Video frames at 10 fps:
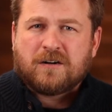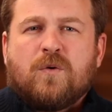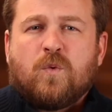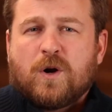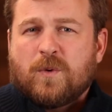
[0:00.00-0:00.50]

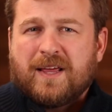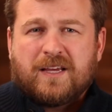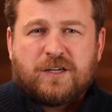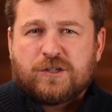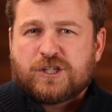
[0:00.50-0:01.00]
One way
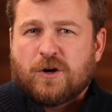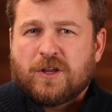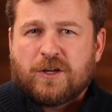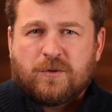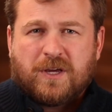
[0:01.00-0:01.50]
that you show
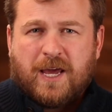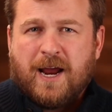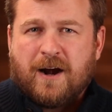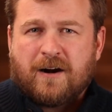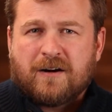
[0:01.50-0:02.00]
that you
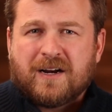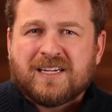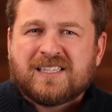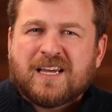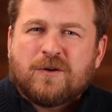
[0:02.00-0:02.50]
care
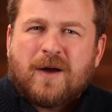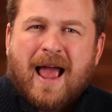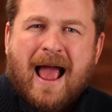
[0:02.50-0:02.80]
is that you